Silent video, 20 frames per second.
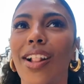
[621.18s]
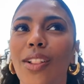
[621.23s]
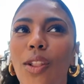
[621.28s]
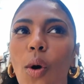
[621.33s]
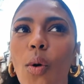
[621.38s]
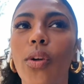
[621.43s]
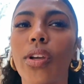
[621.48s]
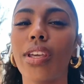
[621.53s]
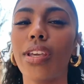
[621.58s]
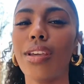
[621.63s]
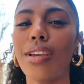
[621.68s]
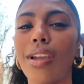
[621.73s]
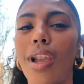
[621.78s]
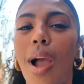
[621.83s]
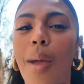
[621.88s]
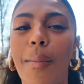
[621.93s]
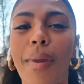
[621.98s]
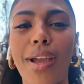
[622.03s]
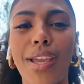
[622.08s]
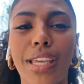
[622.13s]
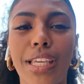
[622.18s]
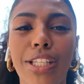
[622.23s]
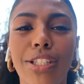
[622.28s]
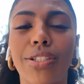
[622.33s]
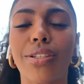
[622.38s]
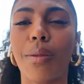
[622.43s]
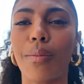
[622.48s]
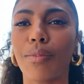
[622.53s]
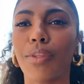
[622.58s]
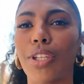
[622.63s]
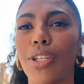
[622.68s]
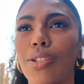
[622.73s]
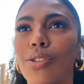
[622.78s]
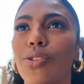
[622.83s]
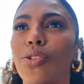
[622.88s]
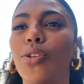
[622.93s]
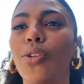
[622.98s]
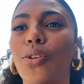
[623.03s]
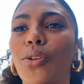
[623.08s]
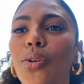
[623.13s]
Low-key, I might eat something
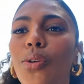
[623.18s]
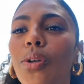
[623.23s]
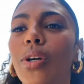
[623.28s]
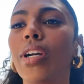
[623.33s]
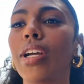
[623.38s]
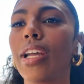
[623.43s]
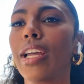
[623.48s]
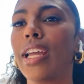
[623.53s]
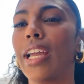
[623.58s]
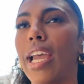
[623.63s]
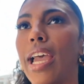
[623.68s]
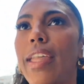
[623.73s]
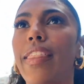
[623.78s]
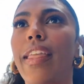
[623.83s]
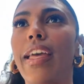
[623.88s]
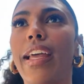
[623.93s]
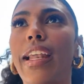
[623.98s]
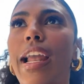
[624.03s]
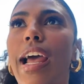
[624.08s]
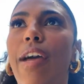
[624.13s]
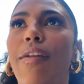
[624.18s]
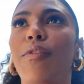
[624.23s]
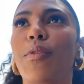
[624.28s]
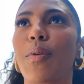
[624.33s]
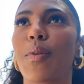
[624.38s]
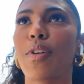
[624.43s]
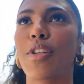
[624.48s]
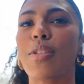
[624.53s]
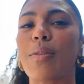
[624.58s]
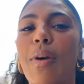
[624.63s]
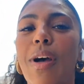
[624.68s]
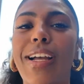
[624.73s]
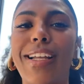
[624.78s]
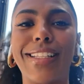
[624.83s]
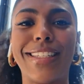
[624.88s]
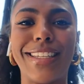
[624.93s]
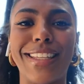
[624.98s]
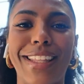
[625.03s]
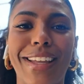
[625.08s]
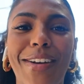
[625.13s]
too. And then afterwards we'll
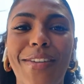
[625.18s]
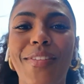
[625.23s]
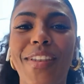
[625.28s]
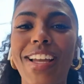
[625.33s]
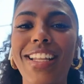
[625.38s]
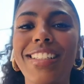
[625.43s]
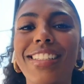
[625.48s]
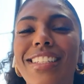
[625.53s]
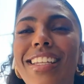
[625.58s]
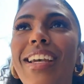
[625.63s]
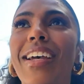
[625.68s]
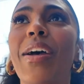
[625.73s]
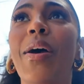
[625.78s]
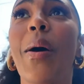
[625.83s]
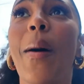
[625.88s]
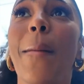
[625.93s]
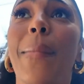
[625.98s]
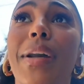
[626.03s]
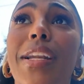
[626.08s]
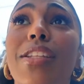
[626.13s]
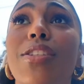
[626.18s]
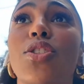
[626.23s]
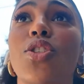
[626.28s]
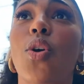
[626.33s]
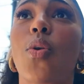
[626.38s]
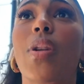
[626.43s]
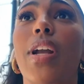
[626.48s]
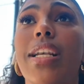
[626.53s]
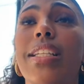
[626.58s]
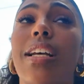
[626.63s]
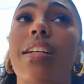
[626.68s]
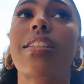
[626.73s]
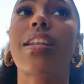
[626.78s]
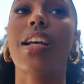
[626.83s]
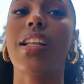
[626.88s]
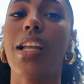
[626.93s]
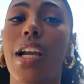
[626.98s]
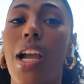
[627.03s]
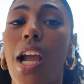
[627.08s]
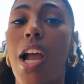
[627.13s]
head to the event. But it's so nice outside.
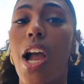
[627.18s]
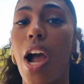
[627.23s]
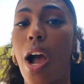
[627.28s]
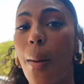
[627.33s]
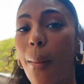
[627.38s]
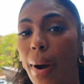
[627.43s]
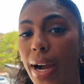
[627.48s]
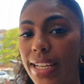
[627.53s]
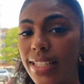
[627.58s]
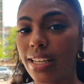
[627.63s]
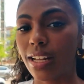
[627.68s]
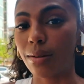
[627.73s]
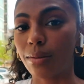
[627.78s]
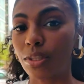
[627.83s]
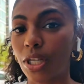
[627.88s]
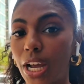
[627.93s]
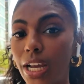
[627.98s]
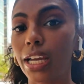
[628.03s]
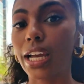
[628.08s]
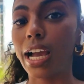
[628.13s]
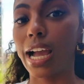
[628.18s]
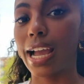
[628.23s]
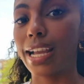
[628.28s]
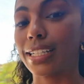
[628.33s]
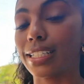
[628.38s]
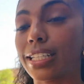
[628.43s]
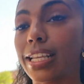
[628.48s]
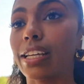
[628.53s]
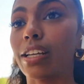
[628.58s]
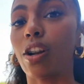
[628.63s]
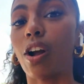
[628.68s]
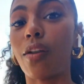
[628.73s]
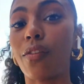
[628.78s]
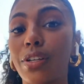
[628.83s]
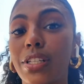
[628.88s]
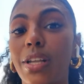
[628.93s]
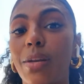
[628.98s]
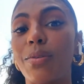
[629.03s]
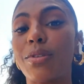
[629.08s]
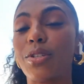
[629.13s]
Like my denim jacket, I had to take it off
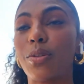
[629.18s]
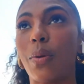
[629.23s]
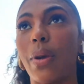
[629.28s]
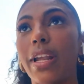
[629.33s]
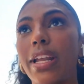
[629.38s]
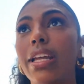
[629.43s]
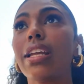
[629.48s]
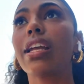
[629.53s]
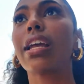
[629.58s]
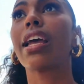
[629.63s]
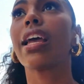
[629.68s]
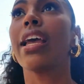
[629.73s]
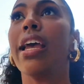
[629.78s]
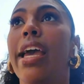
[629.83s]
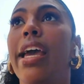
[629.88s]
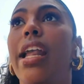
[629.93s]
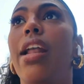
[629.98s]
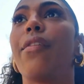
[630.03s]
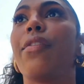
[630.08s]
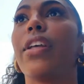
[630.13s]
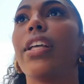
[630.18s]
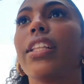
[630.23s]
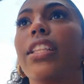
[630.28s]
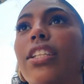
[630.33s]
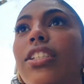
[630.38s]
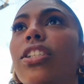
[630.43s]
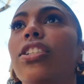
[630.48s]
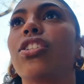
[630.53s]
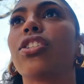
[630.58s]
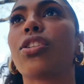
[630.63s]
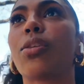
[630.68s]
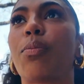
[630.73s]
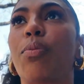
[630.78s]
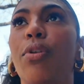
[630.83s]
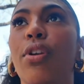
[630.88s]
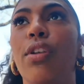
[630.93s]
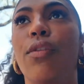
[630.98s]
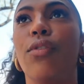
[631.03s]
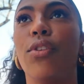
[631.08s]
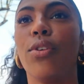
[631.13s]
because I was sweating. And I feel like this is just a
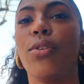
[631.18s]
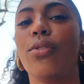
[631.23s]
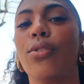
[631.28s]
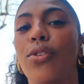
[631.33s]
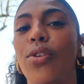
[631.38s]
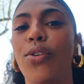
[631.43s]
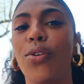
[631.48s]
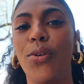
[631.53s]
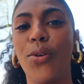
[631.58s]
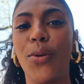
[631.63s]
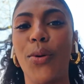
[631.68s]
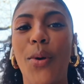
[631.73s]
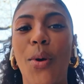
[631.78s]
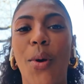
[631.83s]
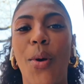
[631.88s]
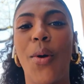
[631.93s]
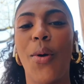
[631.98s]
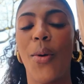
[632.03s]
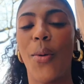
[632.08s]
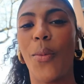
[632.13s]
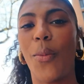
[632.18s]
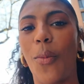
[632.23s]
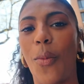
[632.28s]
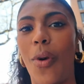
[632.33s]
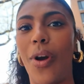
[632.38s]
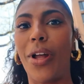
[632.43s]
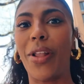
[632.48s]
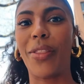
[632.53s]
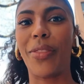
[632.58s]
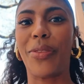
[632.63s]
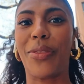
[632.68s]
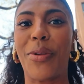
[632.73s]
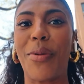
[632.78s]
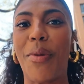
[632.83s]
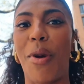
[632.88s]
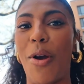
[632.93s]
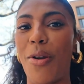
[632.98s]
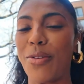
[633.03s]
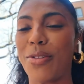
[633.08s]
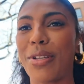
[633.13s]
preview to what
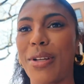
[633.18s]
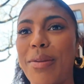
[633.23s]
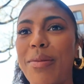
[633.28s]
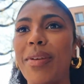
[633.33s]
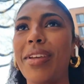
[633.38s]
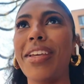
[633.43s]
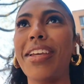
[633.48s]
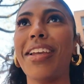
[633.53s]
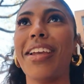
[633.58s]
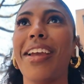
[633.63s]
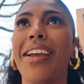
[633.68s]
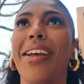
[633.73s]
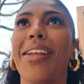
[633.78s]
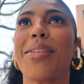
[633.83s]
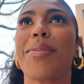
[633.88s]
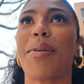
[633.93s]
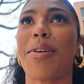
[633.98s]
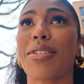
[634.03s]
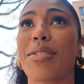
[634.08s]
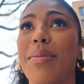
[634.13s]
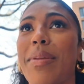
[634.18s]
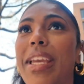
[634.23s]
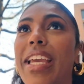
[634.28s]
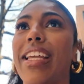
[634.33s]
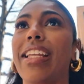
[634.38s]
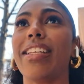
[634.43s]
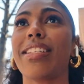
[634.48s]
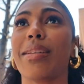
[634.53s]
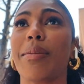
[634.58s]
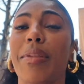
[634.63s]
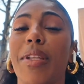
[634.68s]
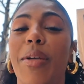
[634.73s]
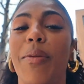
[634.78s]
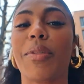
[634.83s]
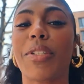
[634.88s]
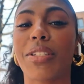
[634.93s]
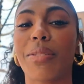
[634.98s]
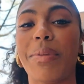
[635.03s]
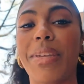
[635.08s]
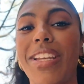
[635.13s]
tomorrow's gonna be. Tomorrow's gonna be 80 something. We're
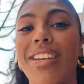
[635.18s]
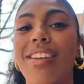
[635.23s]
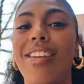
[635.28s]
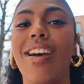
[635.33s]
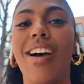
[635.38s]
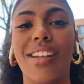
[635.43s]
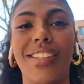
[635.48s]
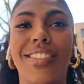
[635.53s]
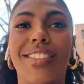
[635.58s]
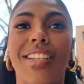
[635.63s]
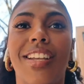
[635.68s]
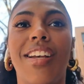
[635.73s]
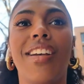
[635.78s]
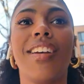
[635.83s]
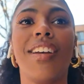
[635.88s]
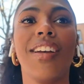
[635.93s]
just gonna be nuts.